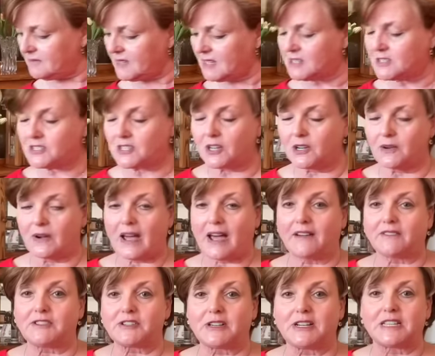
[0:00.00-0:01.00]
So
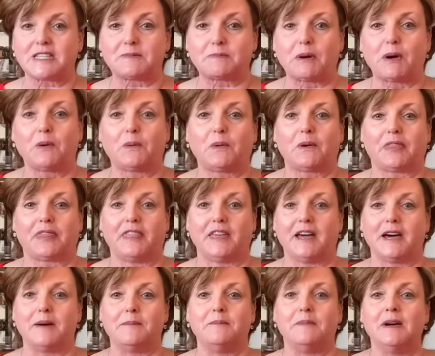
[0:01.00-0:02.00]
after I spoke with
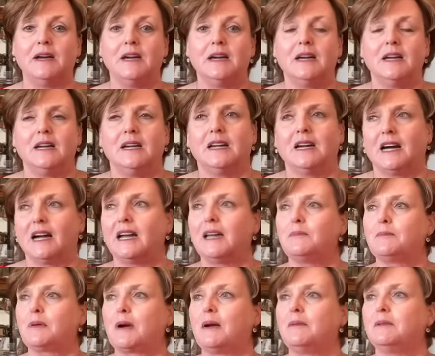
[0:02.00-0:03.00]
them,
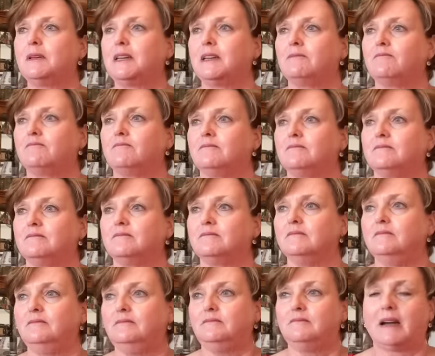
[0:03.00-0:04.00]

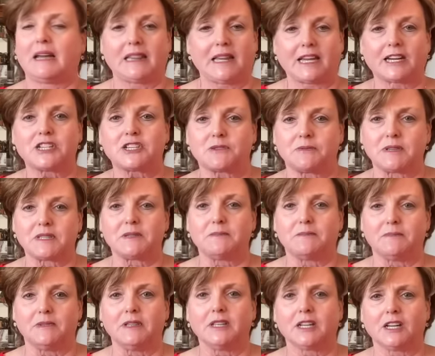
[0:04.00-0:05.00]
my lecture was a
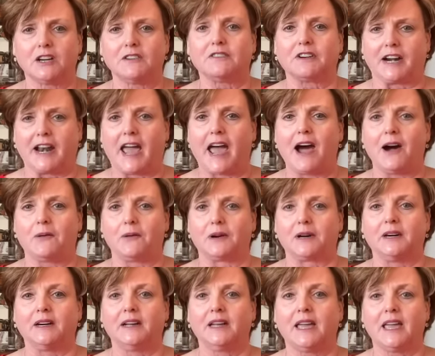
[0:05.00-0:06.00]
little over an
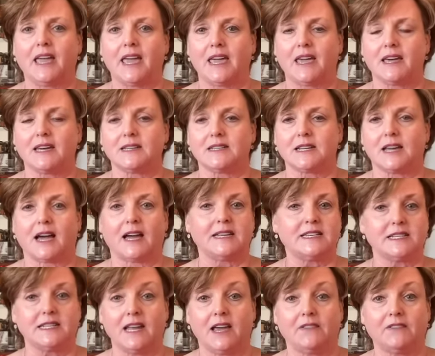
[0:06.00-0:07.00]
hour, and I
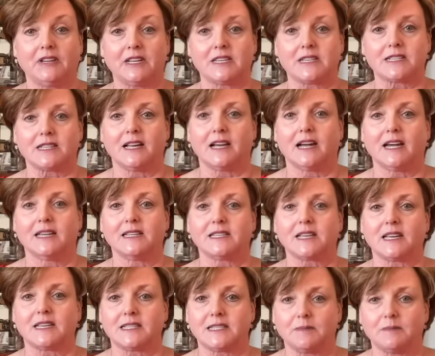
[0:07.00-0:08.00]
didn't have any slides.
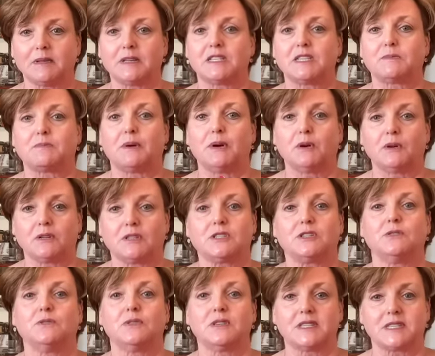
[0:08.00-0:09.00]
I simply spoke
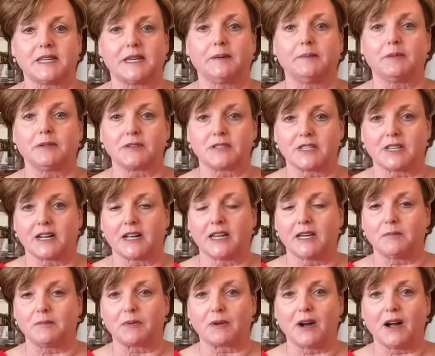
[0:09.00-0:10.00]
to the samplers that I
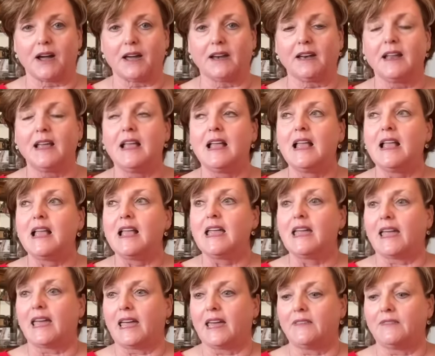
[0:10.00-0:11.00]
had brought
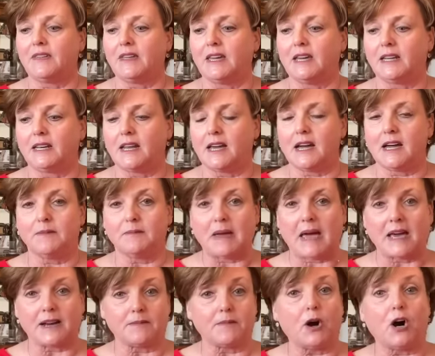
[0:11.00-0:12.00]
and then
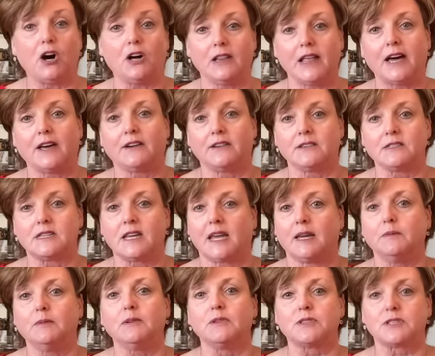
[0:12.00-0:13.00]
had them all out on
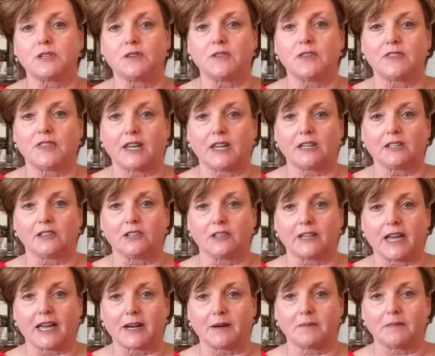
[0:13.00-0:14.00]
tables so that they could look
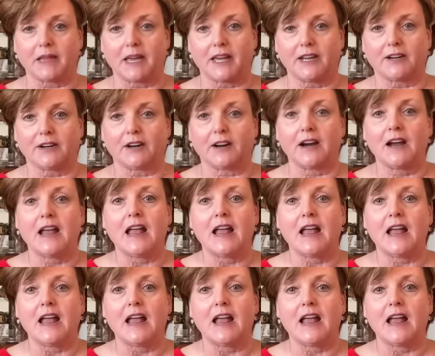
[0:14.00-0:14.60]
at them later.